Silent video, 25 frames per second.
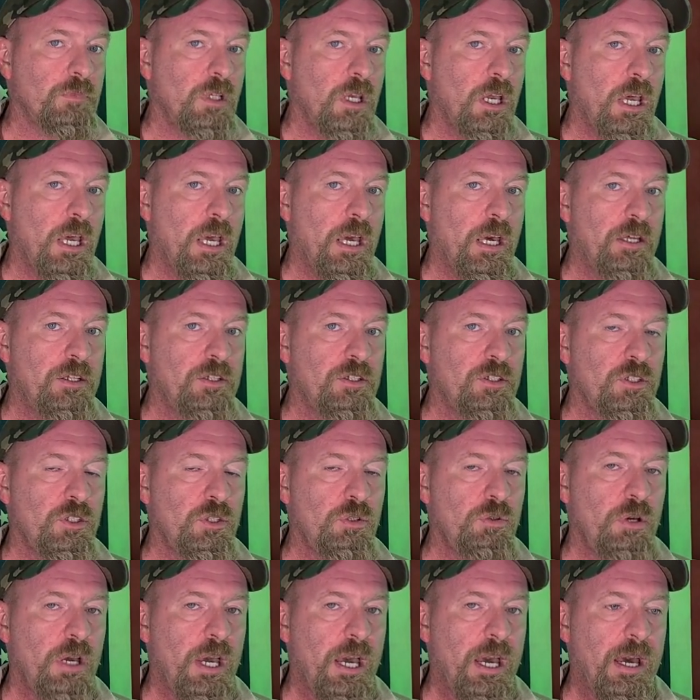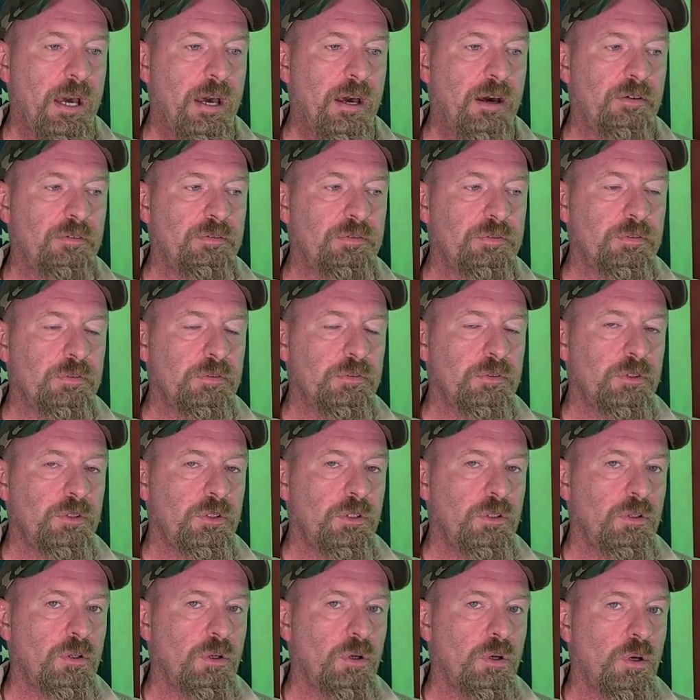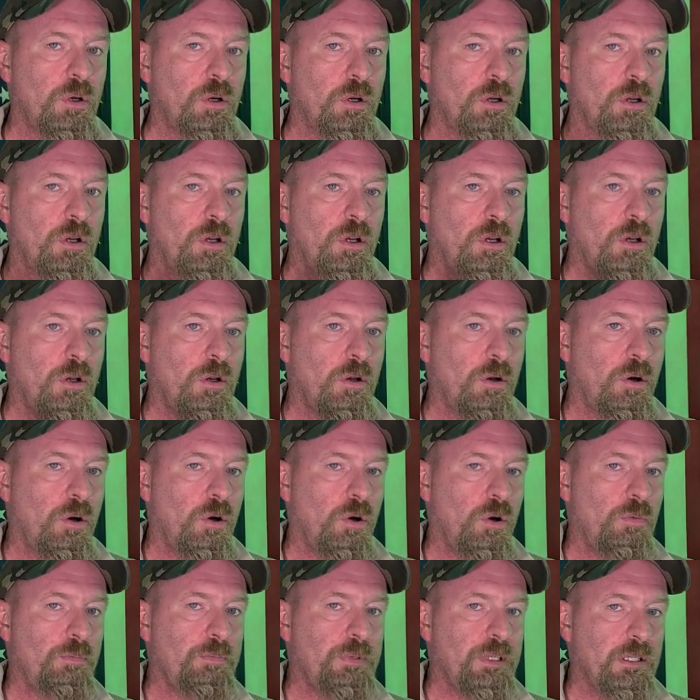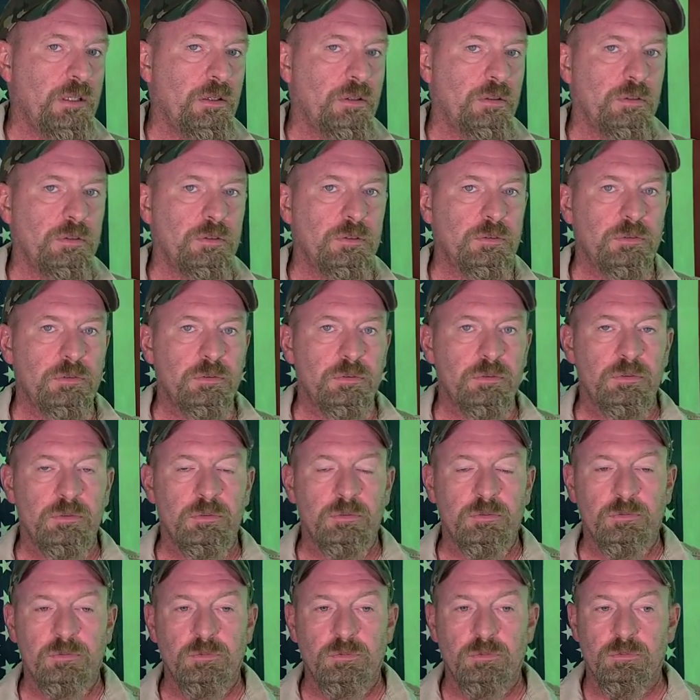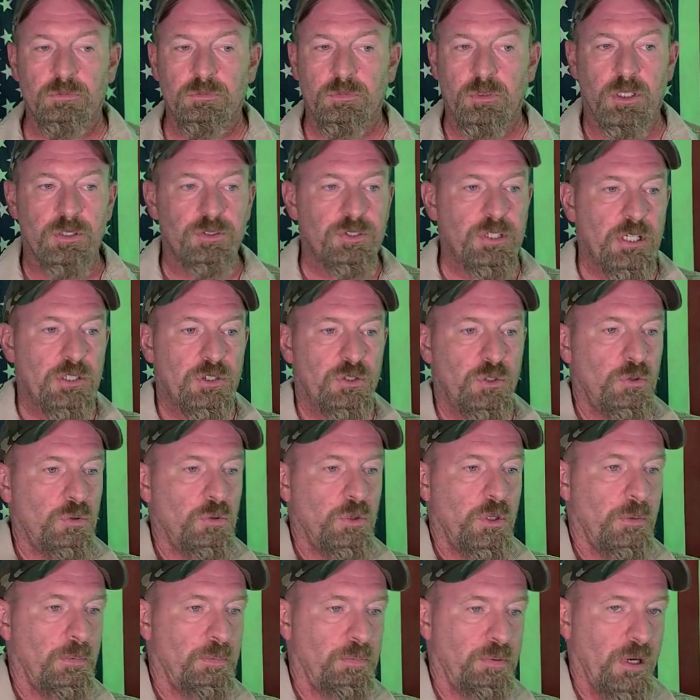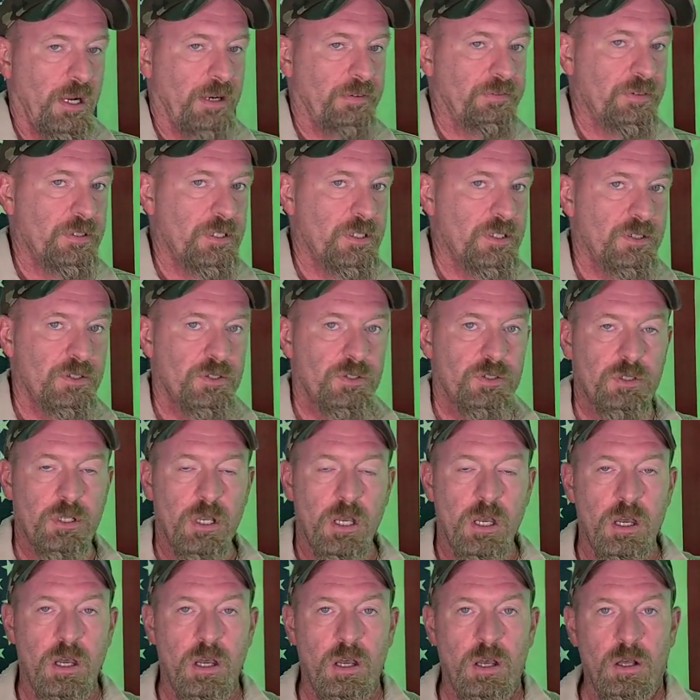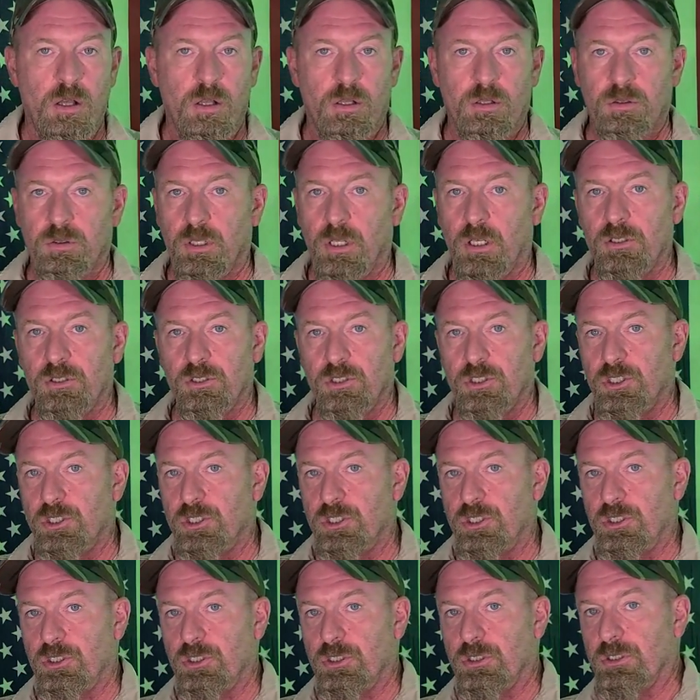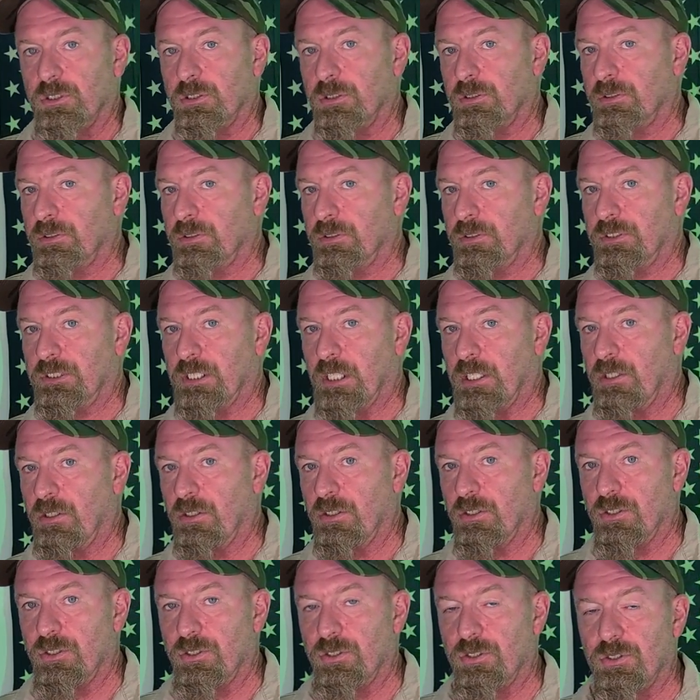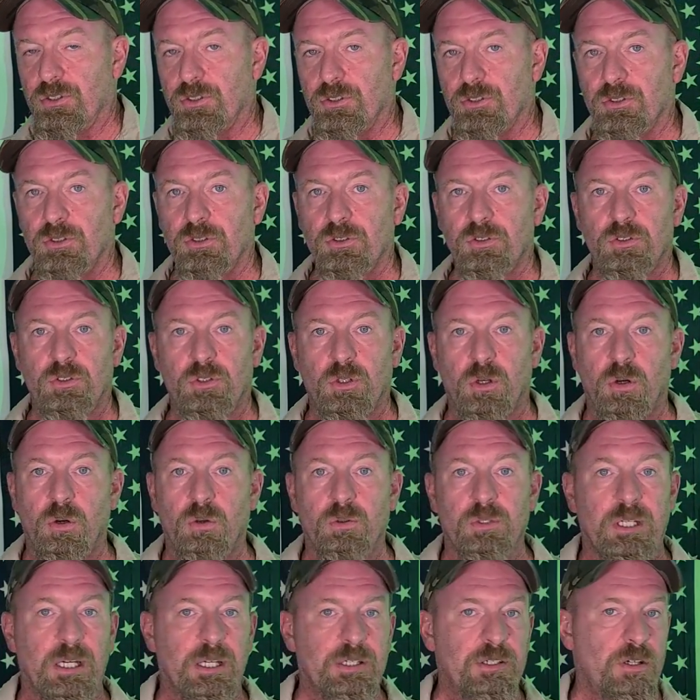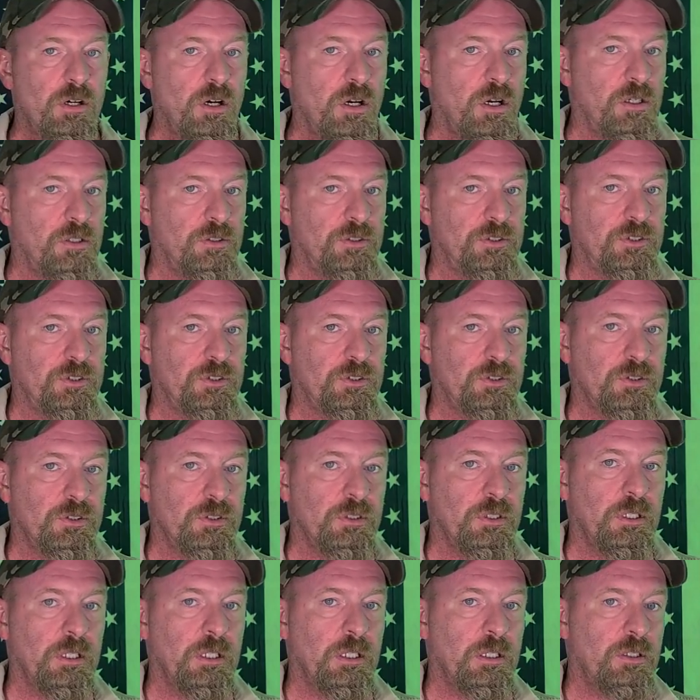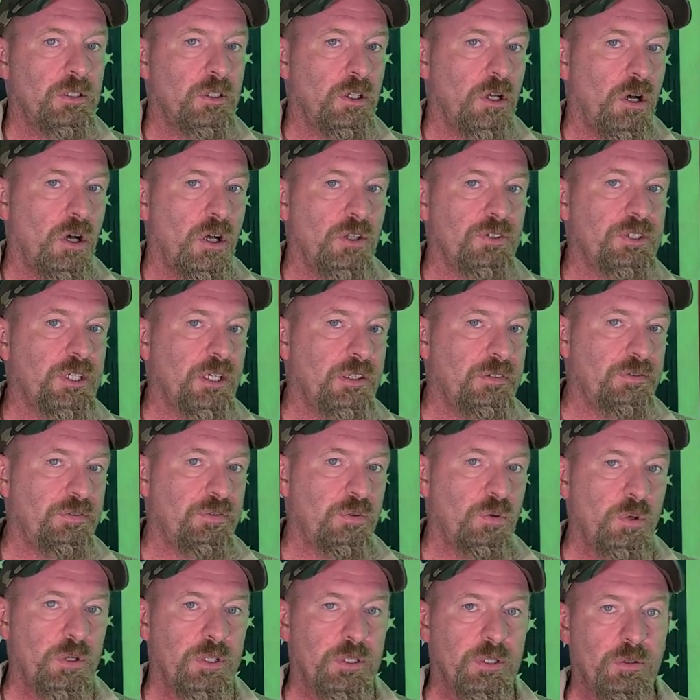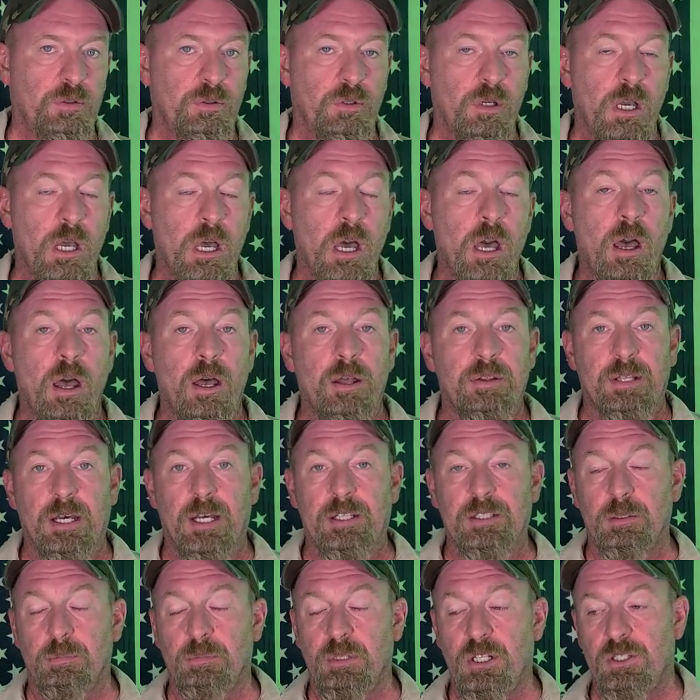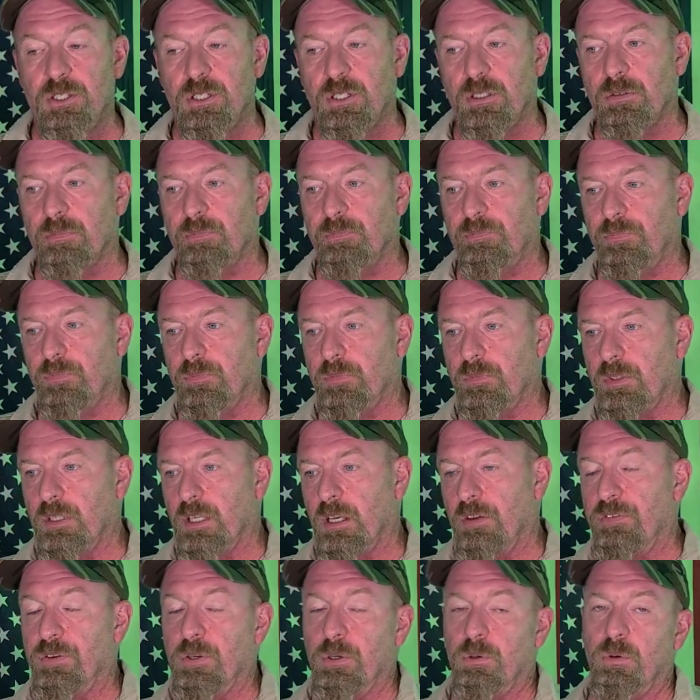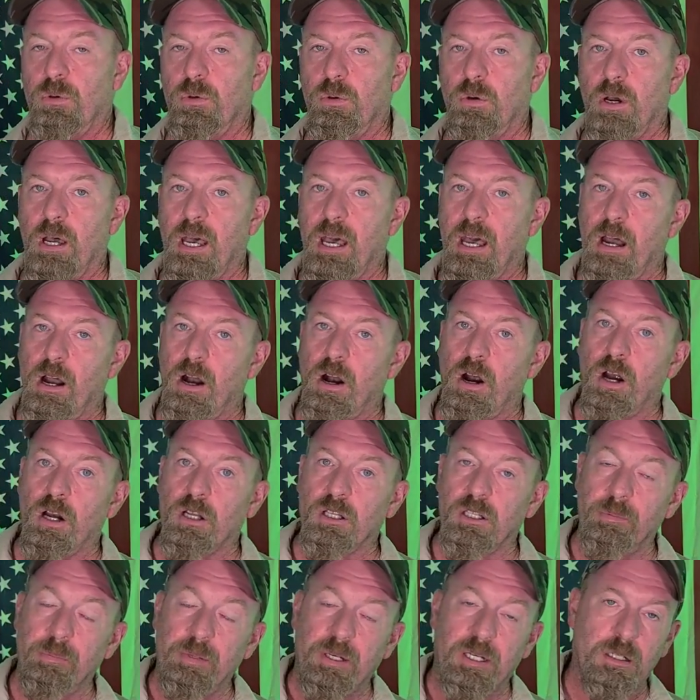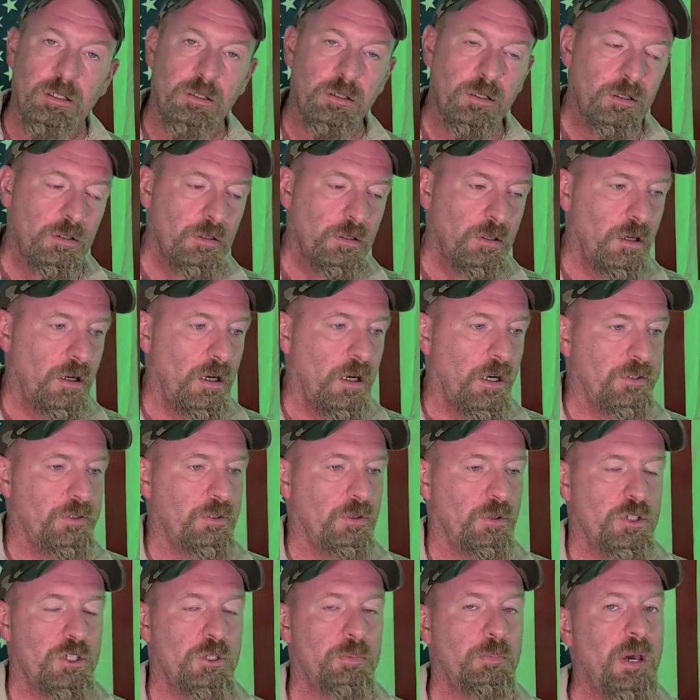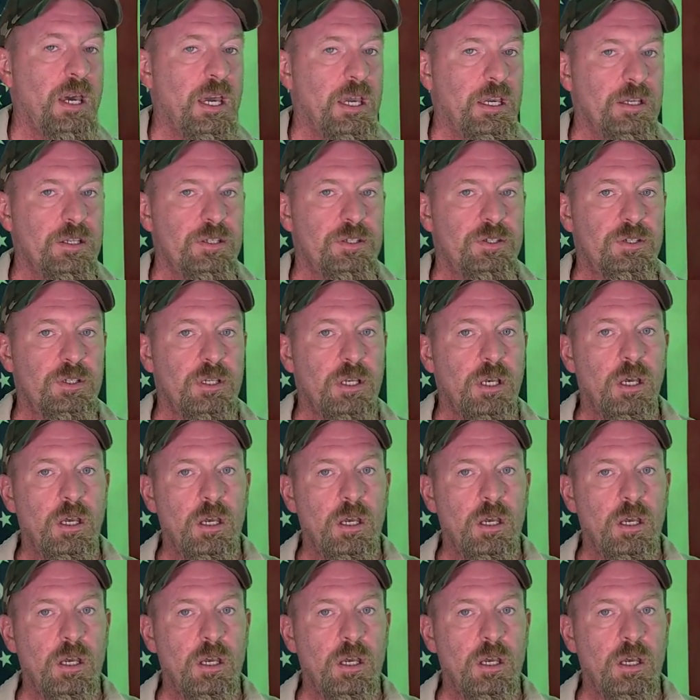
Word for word: and you have your whole meal because they do the breakfast, lunch, dinners, the whole nine yards all done for you. Not to mention, if you are limited on your space,